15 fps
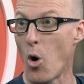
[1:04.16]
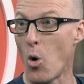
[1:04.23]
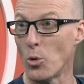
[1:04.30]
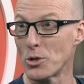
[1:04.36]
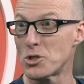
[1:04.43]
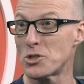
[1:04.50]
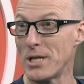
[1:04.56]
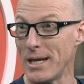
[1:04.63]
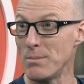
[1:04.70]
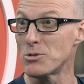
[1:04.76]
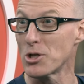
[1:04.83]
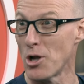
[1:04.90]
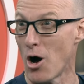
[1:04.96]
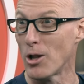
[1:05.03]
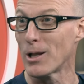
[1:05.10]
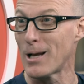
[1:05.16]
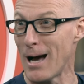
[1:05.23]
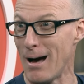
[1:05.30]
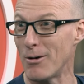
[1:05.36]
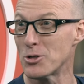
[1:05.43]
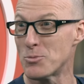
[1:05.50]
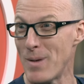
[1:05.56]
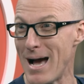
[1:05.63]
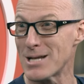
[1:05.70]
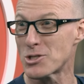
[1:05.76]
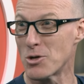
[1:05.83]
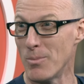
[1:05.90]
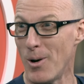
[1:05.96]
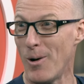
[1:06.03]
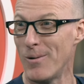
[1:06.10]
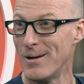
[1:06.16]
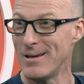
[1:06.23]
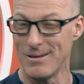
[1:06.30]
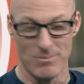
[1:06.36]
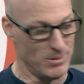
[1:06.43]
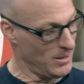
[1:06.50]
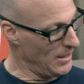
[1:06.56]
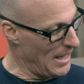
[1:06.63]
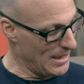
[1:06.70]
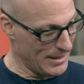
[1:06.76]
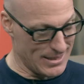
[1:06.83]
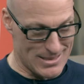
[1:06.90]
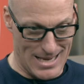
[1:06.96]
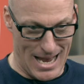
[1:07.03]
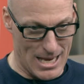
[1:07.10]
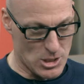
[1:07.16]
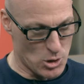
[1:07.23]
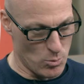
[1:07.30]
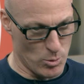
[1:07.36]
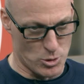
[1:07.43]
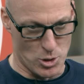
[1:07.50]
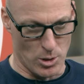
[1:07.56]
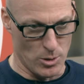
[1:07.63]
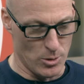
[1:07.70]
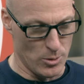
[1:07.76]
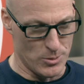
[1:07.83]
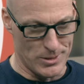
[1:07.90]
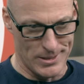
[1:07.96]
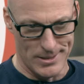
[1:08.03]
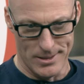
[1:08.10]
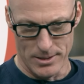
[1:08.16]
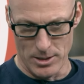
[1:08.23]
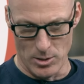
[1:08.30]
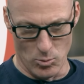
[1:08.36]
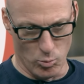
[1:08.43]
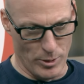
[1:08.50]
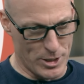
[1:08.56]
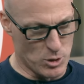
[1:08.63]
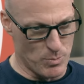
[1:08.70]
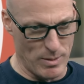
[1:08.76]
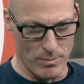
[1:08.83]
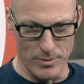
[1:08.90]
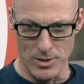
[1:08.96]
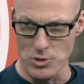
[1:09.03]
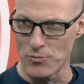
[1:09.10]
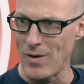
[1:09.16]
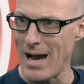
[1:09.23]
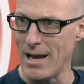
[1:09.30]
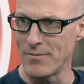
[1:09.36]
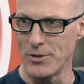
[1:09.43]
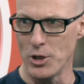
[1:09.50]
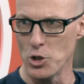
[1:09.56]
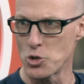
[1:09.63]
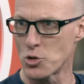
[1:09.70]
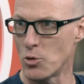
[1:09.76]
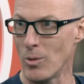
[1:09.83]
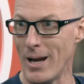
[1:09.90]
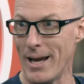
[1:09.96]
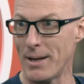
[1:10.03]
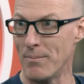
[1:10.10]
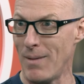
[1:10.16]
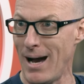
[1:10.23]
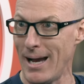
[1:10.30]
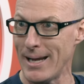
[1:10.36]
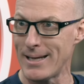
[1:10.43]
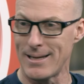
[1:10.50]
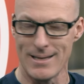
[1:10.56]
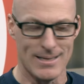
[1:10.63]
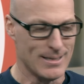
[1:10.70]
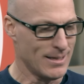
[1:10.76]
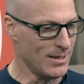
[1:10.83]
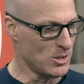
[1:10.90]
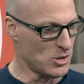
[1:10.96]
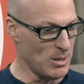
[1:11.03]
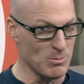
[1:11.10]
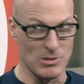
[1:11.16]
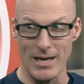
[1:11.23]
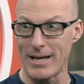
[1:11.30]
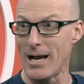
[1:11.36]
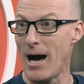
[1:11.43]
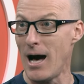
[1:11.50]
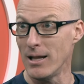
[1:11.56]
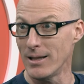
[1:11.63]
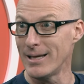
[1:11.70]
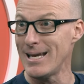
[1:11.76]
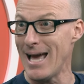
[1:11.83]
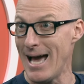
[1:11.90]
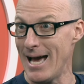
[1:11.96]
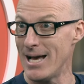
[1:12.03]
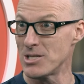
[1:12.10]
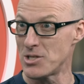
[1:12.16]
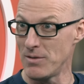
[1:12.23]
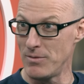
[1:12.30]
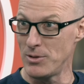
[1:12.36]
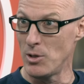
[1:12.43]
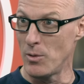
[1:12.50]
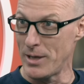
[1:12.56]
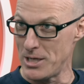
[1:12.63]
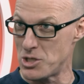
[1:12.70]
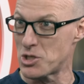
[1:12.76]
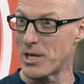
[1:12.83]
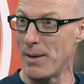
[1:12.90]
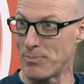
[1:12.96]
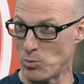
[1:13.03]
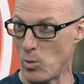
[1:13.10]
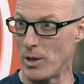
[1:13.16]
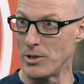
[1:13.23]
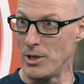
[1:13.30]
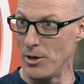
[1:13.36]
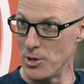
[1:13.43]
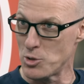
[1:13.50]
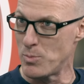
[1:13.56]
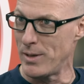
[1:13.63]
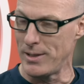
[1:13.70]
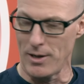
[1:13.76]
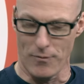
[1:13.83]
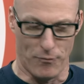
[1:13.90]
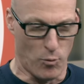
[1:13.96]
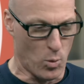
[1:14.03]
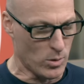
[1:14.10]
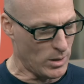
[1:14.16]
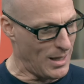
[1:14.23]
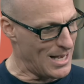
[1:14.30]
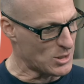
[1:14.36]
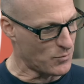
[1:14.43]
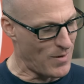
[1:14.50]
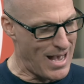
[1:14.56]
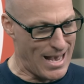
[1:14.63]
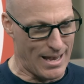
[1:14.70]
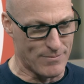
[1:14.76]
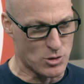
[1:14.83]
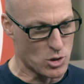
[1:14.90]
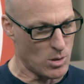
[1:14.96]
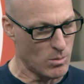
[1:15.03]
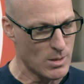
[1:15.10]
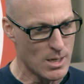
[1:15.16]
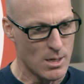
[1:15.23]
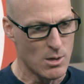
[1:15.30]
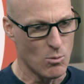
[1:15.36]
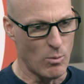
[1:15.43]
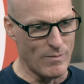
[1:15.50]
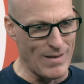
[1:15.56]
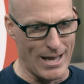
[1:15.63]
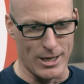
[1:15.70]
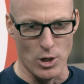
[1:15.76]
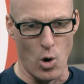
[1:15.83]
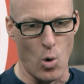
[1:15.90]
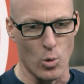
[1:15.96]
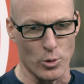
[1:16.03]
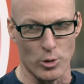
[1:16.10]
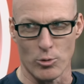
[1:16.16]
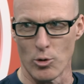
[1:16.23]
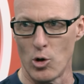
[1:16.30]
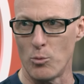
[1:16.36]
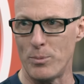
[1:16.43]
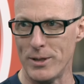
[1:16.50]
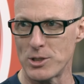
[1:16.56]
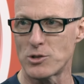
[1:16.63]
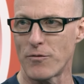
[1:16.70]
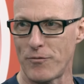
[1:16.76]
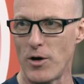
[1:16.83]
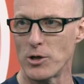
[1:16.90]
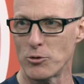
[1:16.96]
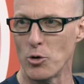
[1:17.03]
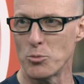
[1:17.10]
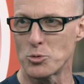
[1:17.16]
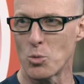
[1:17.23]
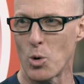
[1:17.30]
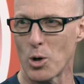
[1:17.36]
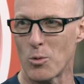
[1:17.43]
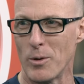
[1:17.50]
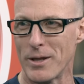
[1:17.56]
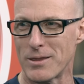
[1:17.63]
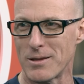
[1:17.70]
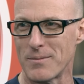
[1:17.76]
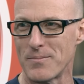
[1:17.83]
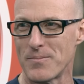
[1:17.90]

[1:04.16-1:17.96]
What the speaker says: oldest teams in all of college basketball with a lot of these guys that returned. You know, Reek's been with us 5 years, Greg, Mike. It seems like Ali has, even though he skipped 1 year. He's been there four of the last five. So we've got an older group, and it's a fun group to work with.